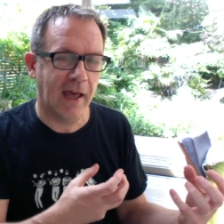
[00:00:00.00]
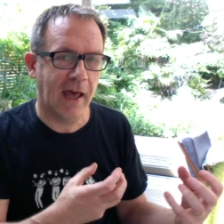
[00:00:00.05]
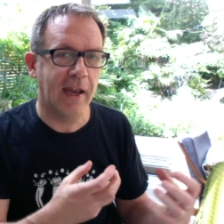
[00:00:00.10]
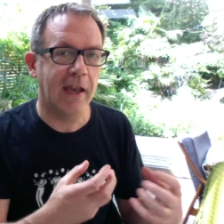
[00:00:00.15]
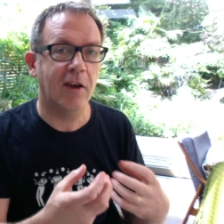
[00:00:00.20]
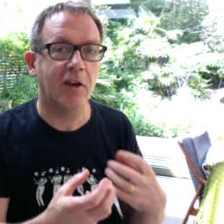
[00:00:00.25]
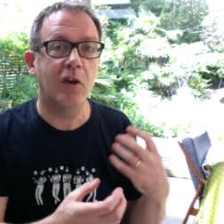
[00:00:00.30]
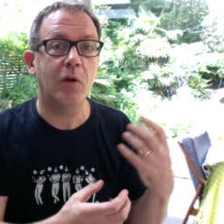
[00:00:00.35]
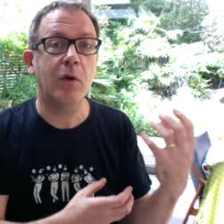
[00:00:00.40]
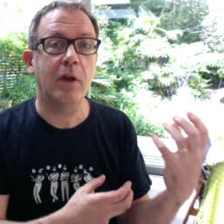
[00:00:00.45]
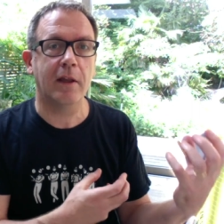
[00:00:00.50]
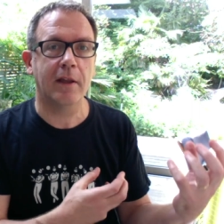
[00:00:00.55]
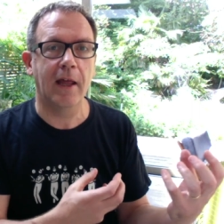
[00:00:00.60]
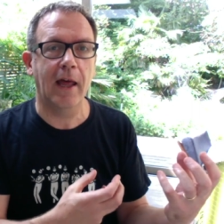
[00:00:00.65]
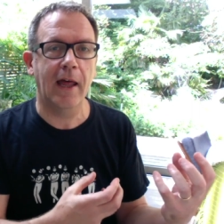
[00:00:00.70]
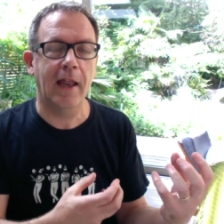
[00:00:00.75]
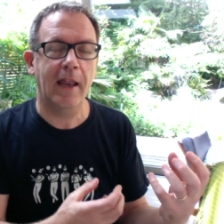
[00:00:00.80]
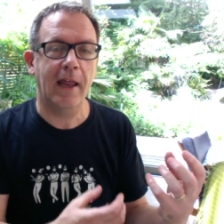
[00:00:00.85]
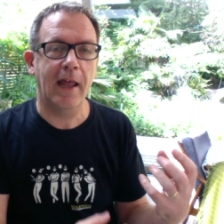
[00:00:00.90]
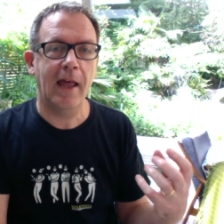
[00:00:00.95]
And in doing
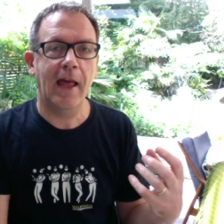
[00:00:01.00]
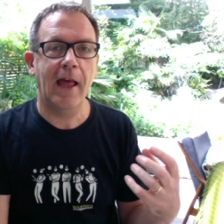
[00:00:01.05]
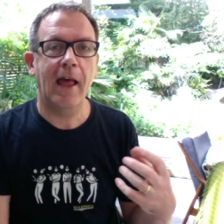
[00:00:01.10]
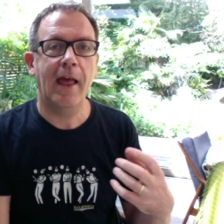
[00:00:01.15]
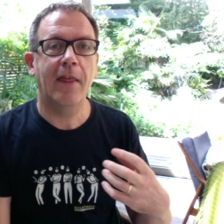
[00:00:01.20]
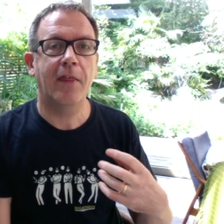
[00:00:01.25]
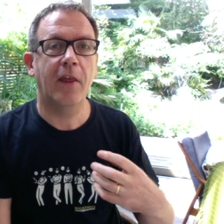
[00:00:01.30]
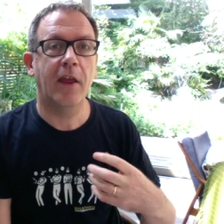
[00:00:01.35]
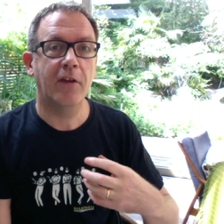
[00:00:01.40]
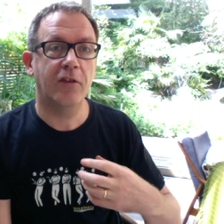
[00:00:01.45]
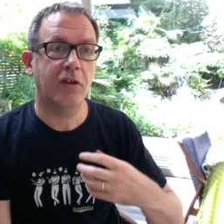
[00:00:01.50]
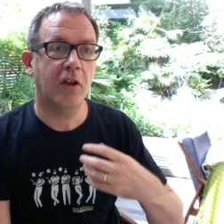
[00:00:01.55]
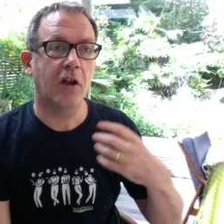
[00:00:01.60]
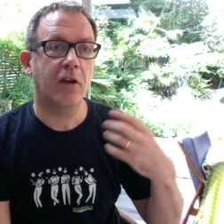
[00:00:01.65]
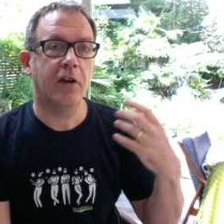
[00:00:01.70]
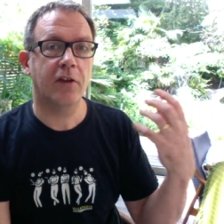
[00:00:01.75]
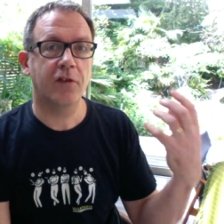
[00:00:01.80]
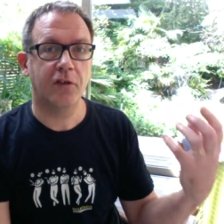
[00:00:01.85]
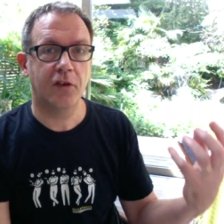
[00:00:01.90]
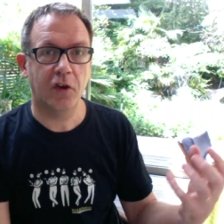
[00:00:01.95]
that, they're
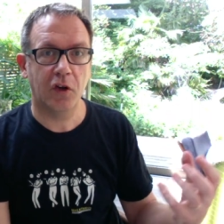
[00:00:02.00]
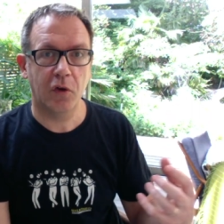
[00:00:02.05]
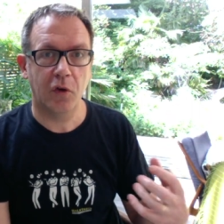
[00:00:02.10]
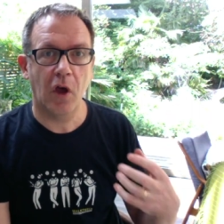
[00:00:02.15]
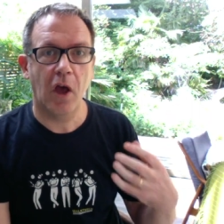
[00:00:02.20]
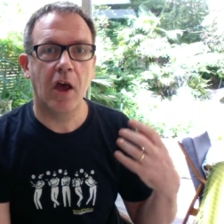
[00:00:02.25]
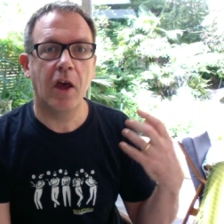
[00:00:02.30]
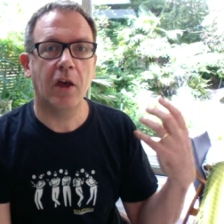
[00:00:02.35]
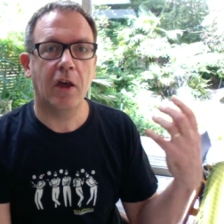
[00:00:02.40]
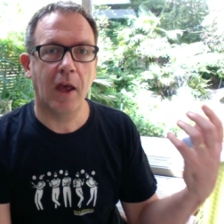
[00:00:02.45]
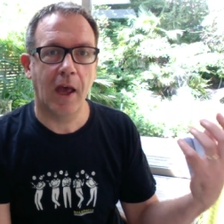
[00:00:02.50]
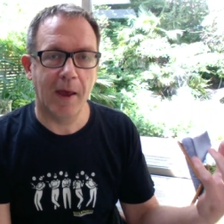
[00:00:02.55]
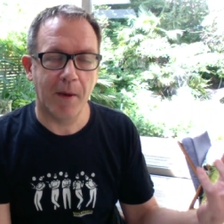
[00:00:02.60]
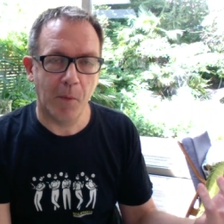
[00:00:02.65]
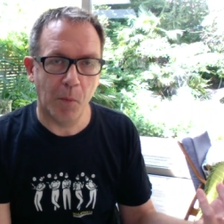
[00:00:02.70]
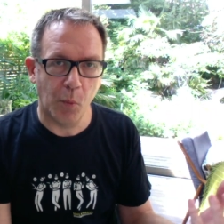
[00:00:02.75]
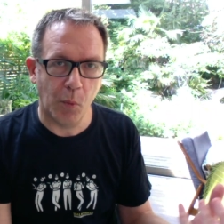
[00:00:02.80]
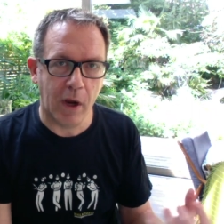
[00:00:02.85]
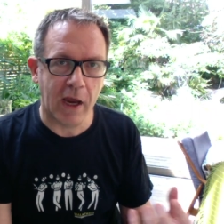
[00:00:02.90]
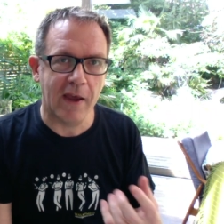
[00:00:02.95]
starting to
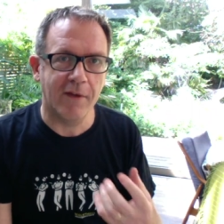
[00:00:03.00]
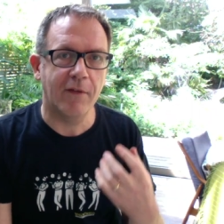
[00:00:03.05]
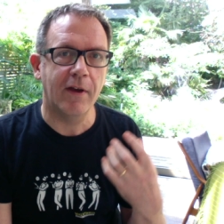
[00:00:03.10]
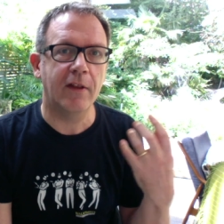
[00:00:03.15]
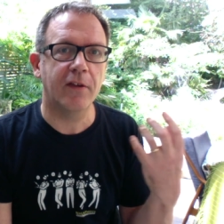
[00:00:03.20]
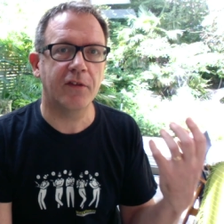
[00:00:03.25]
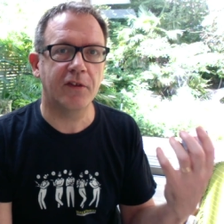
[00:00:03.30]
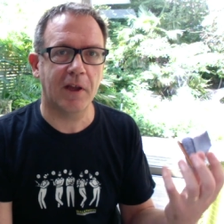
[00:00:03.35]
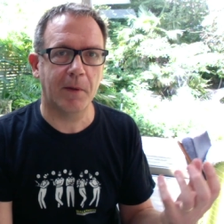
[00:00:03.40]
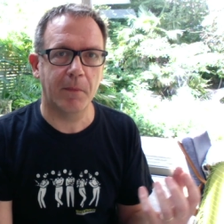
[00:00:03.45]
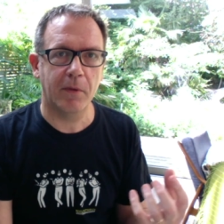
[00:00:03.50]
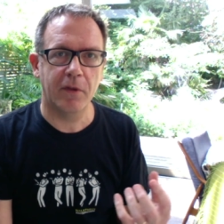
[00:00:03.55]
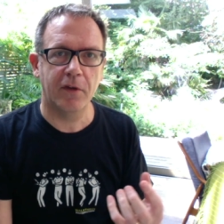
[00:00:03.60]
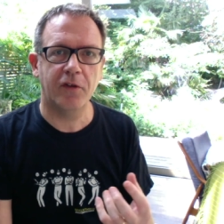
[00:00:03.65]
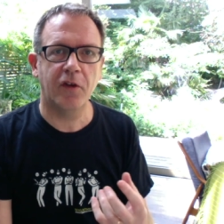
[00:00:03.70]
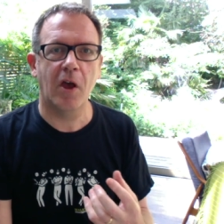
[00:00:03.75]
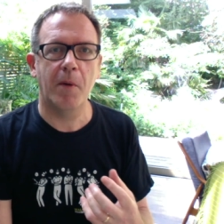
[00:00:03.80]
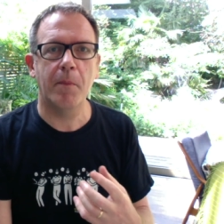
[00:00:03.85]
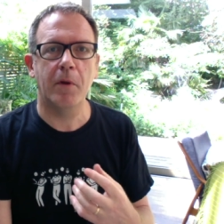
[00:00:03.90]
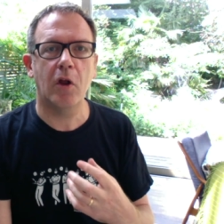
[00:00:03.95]
weave in some of the
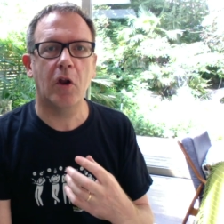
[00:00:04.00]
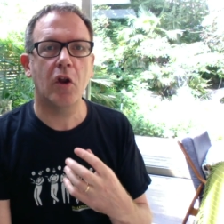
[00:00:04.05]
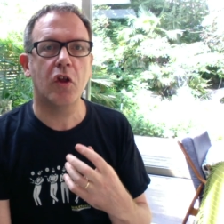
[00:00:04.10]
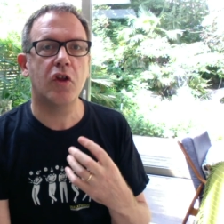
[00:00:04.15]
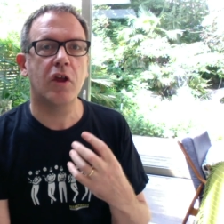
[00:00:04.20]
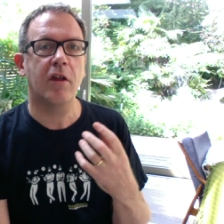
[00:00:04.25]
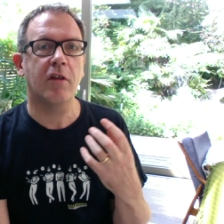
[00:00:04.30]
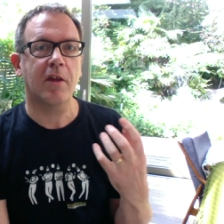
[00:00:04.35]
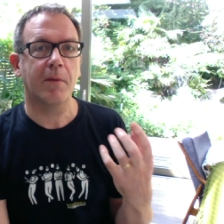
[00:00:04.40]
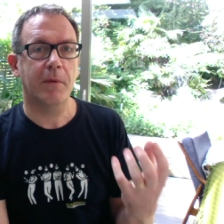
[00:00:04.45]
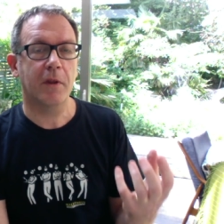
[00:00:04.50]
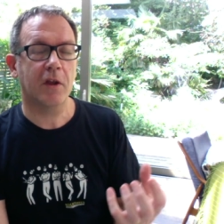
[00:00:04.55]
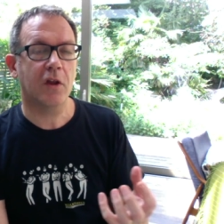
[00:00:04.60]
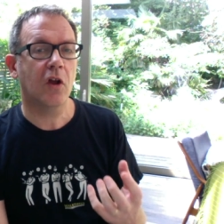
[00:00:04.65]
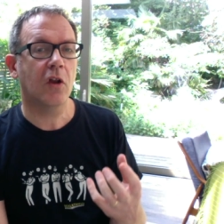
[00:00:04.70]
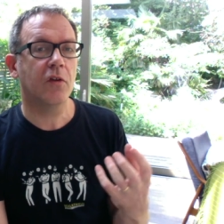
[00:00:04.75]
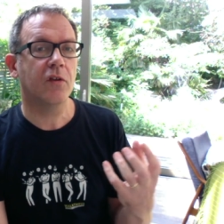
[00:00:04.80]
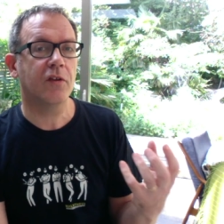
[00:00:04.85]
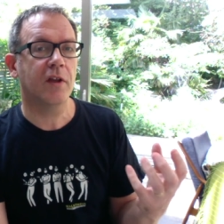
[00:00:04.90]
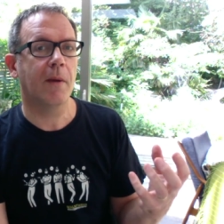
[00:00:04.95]
terminology and some of the
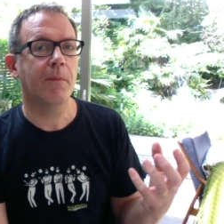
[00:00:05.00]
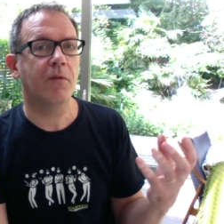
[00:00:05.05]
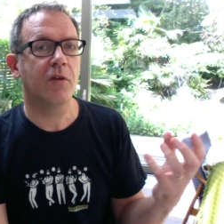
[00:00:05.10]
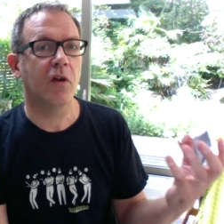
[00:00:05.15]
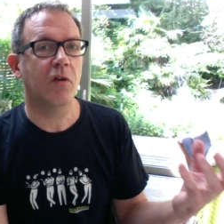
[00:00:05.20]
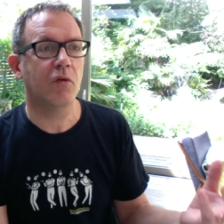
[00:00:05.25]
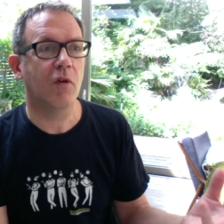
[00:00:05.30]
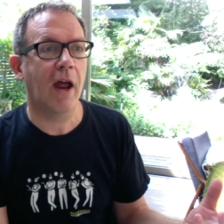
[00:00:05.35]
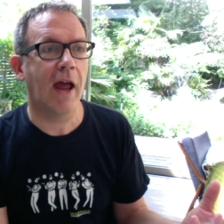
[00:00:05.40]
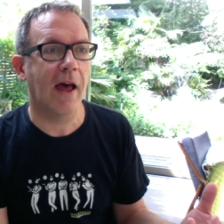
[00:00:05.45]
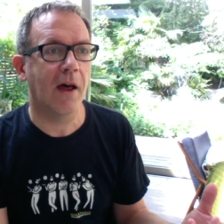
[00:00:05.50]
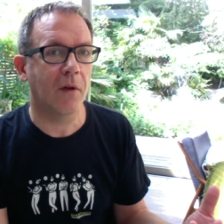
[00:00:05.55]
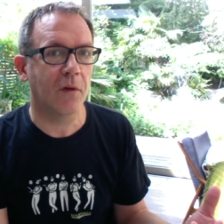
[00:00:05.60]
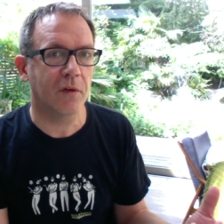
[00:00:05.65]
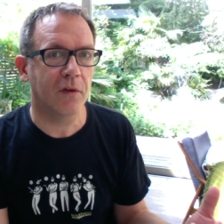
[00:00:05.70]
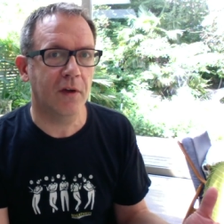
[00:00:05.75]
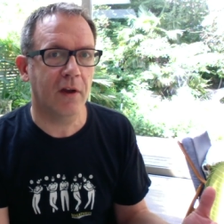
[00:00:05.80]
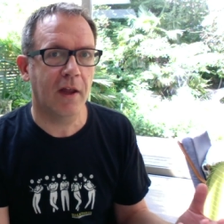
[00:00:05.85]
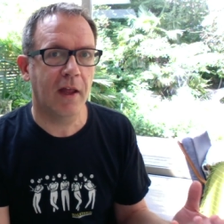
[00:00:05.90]
concepts around